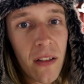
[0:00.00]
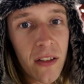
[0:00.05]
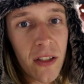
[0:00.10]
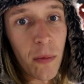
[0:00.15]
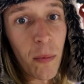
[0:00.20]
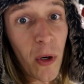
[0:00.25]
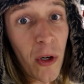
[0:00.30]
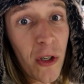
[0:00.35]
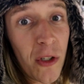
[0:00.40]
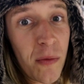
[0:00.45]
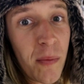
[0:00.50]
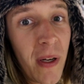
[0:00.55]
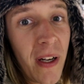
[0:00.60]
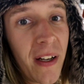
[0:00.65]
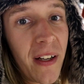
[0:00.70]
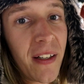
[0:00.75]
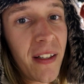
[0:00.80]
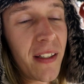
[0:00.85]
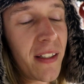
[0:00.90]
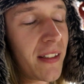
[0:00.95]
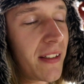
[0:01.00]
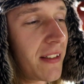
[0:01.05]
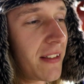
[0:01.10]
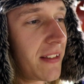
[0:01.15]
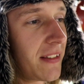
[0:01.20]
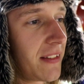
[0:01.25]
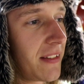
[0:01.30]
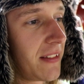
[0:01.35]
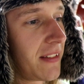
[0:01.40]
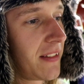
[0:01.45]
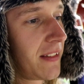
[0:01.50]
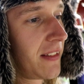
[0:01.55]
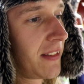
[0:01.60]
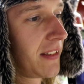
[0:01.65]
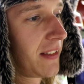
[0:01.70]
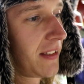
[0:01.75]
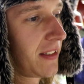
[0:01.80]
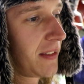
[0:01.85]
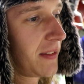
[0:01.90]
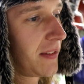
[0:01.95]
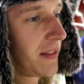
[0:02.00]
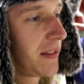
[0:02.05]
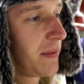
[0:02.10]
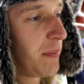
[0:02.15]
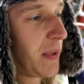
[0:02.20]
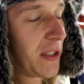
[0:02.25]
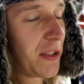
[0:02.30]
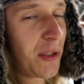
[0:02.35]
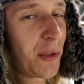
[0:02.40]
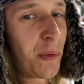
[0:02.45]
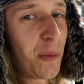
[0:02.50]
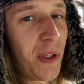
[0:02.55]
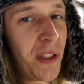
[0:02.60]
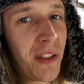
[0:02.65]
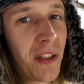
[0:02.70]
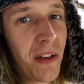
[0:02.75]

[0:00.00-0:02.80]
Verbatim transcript: Tomorrow's my my two week